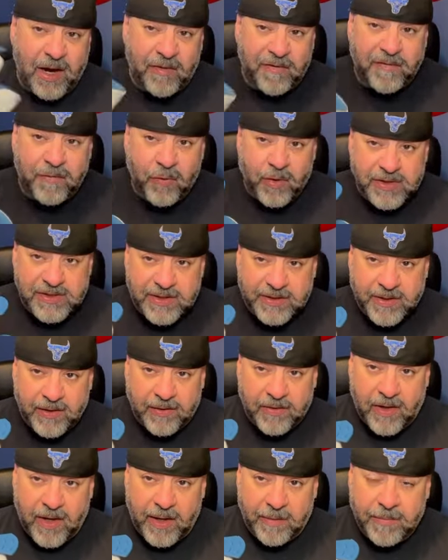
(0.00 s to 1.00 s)
Force at the
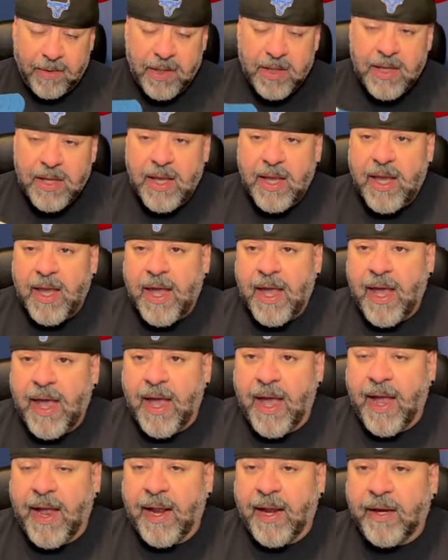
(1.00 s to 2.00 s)
time.
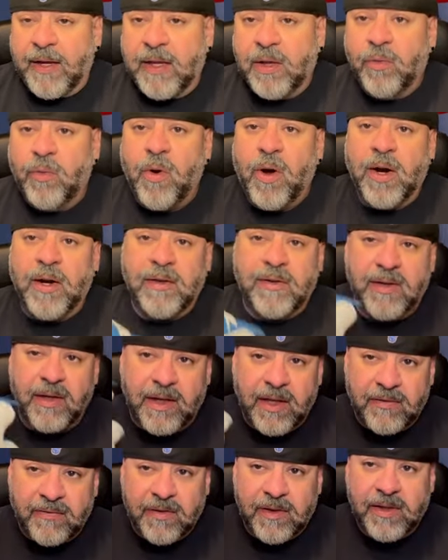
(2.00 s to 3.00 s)
And he wanted to
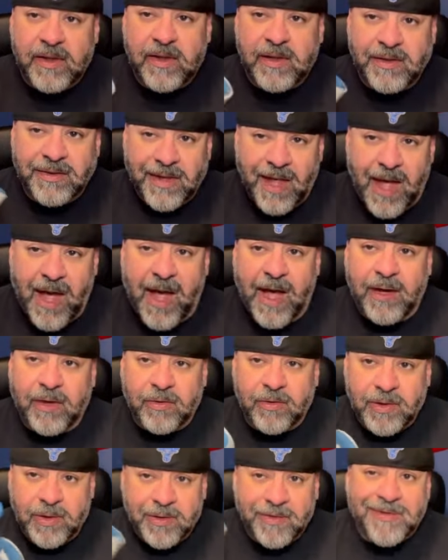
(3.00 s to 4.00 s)
give a little nod or
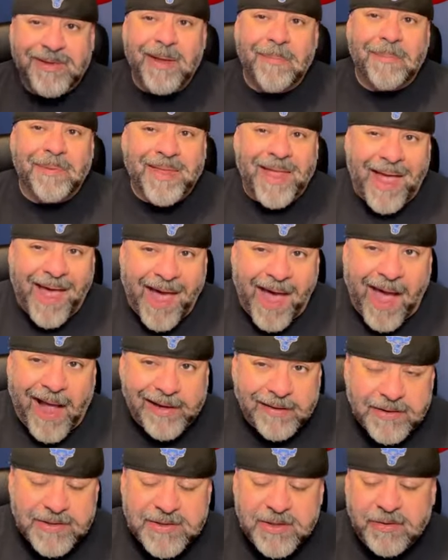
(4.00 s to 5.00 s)
a little tip of the
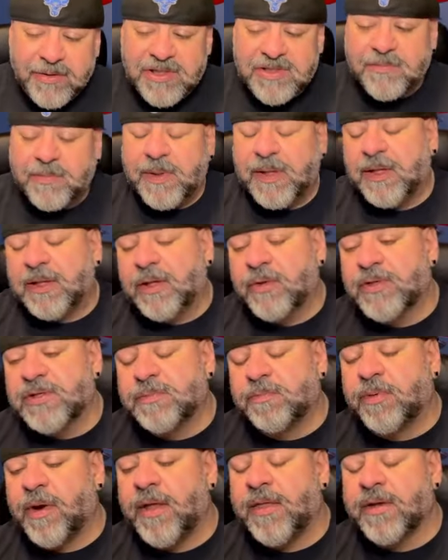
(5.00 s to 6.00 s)
hat, so to speak, to his
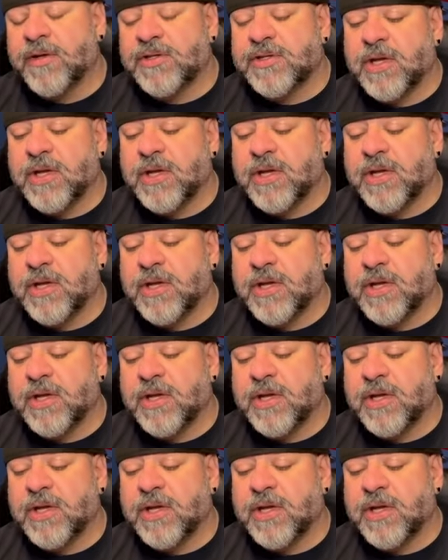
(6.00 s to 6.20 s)
brother.